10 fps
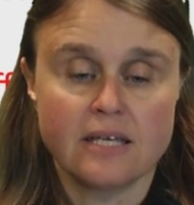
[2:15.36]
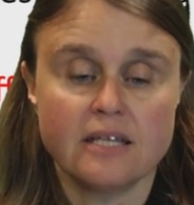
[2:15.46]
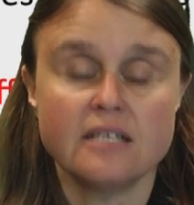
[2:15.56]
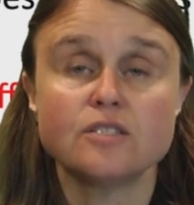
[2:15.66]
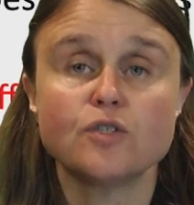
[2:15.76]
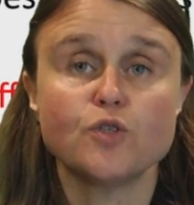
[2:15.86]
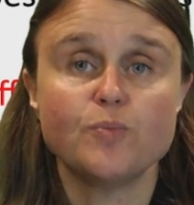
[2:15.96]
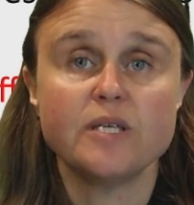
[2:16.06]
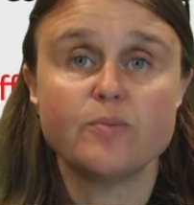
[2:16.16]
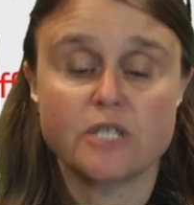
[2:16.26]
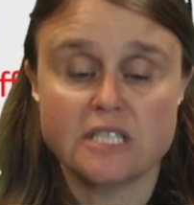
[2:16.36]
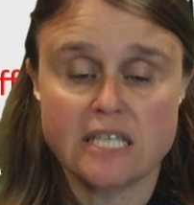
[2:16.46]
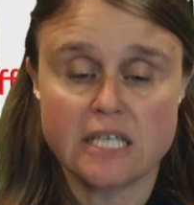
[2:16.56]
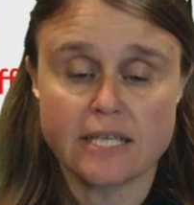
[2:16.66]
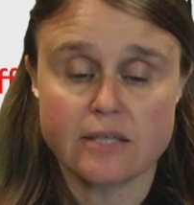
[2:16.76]
This could be
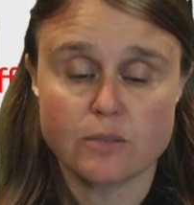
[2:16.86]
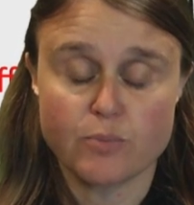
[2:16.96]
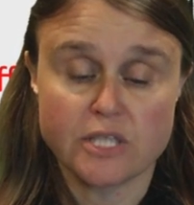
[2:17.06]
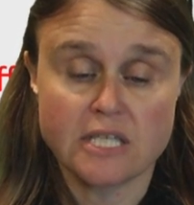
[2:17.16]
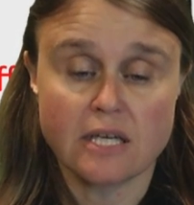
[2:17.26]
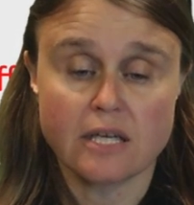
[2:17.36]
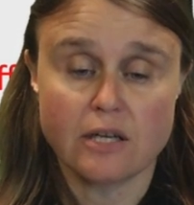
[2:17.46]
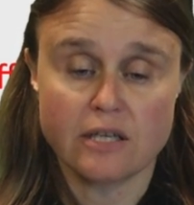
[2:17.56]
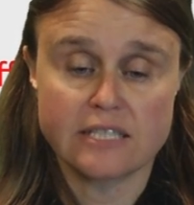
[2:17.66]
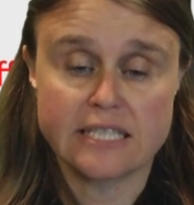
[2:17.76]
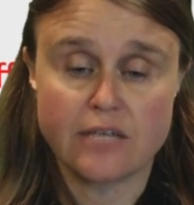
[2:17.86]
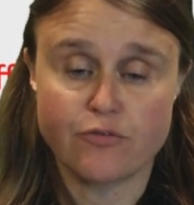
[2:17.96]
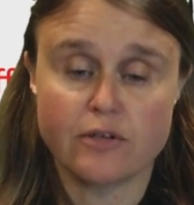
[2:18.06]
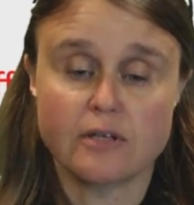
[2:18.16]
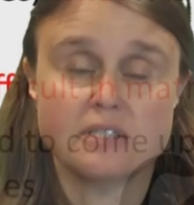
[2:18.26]
particularly
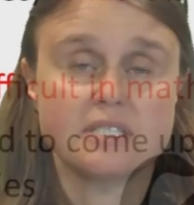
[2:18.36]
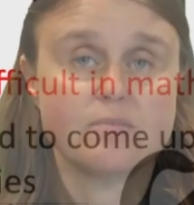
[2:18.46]
difficult